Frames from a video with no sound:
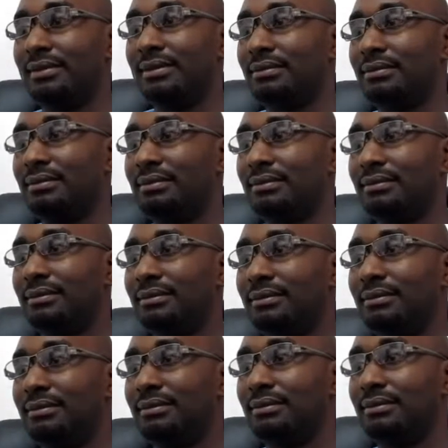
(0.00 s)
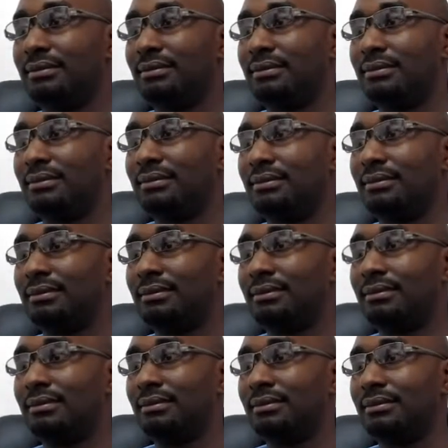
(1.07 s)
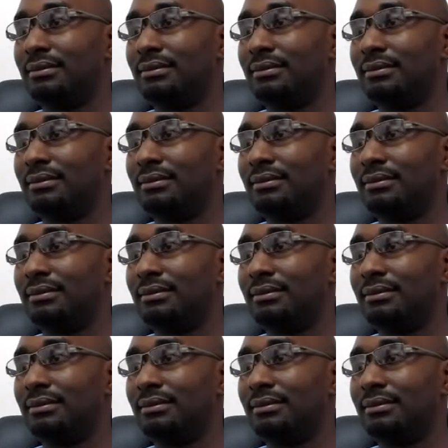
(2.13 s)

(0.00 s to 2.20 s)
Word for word: One of the problems that we're